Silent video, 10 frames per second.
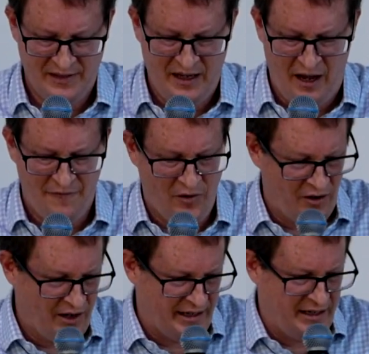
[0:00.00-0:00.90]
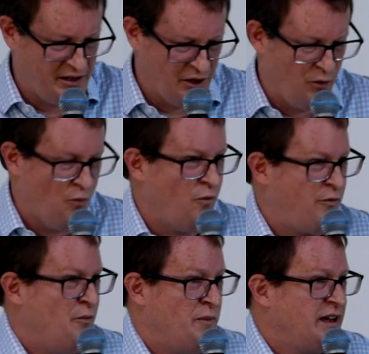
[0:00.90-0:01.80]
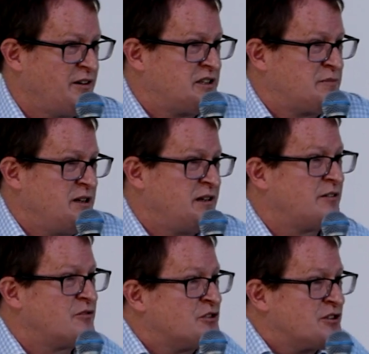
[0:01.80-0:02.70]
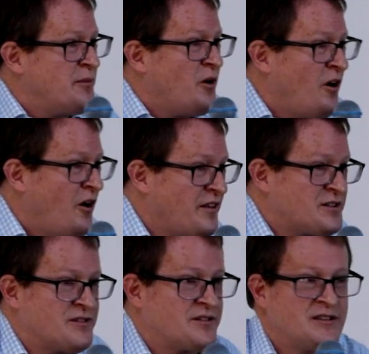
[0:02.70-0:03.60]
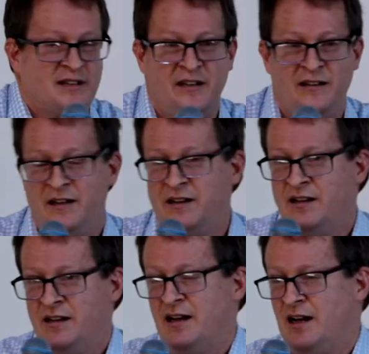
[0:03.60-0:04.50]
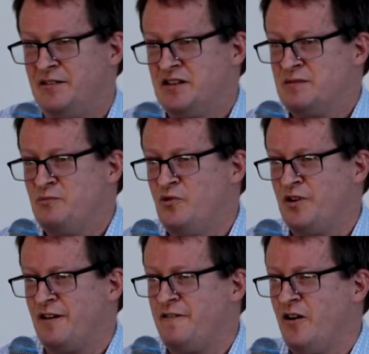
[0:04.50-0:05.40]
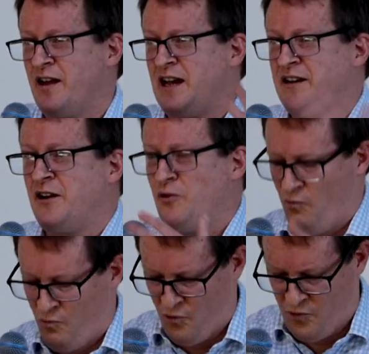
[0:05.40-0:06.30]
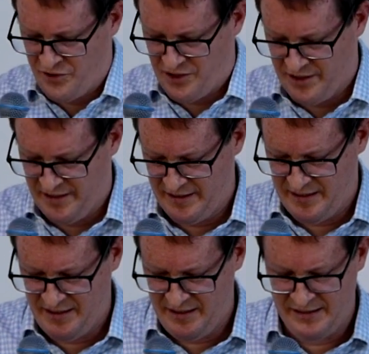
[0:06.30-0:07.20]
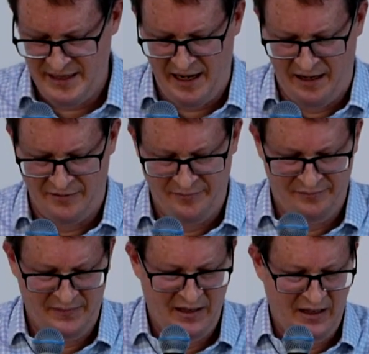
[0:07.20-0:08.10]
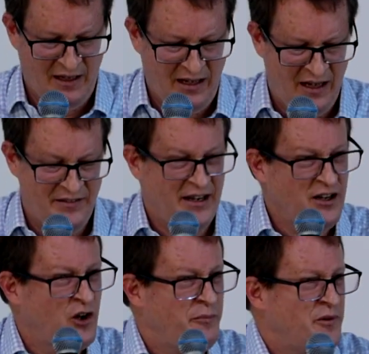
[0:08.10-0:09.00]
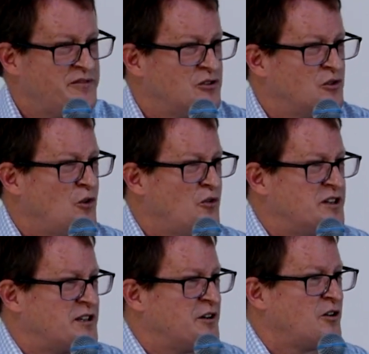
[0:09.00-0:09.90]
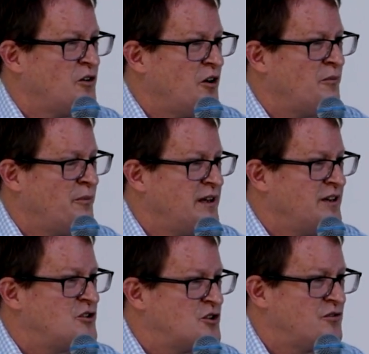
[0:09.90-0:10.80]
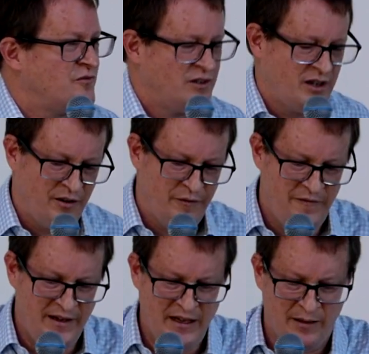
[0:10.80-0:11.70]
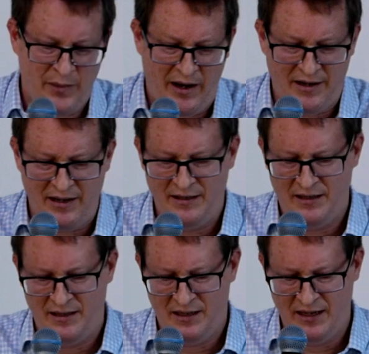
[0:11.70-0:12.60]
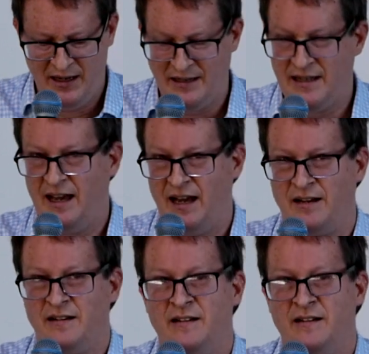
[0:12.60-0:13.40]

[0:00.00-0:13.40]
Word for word: I felt like I'd kind of, for me, I'm just speaking, I'm just sharing my heart. That's what I was going to say and uh, this morning, I felt like I'd kind of watered it down. And then a couple of stories kind of got me kind of thinking about it again.